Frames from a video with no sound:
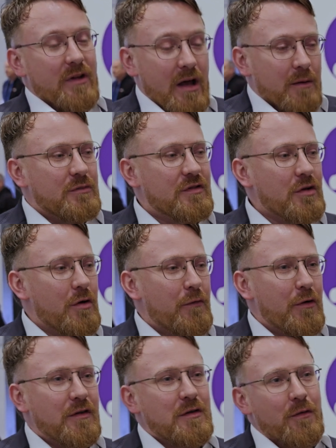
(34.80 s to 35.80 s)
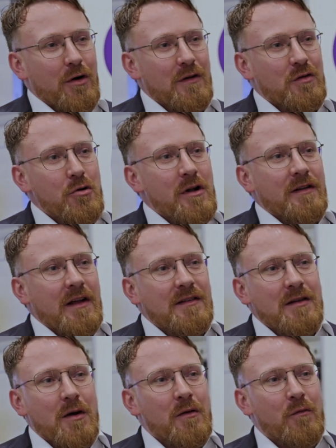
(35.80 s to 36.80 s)
Yeah. So first of all, Hunkeler
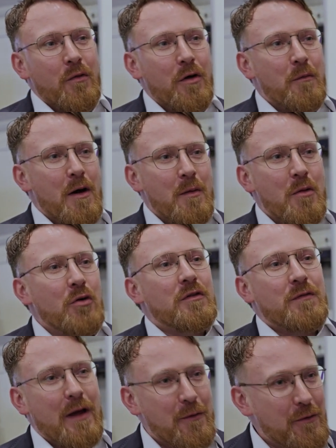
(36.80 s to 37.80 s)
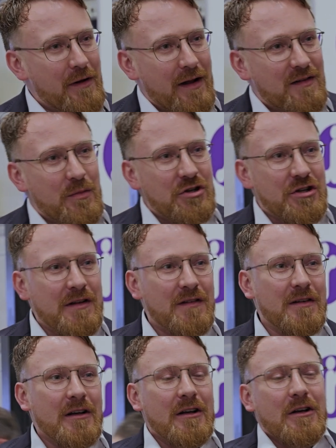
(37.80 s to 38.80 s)
Days are one of my most favorite
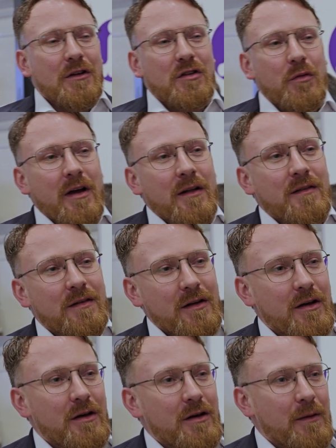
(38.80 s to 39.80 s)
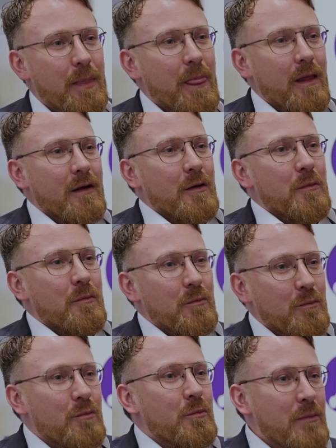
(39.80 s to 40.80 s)
exhibitions. So we got
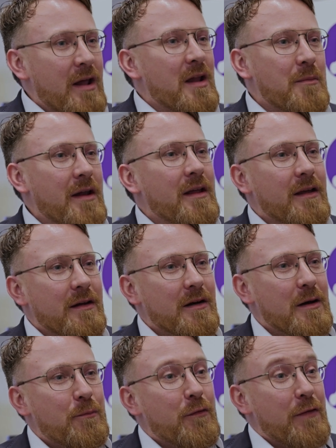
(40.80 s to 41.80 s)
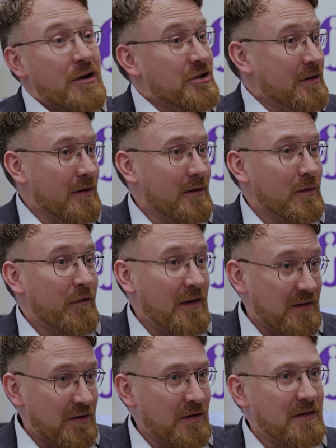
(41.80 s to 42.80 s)
many professional
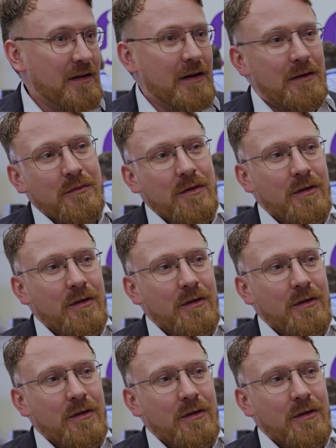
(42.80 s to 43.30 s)
visitors here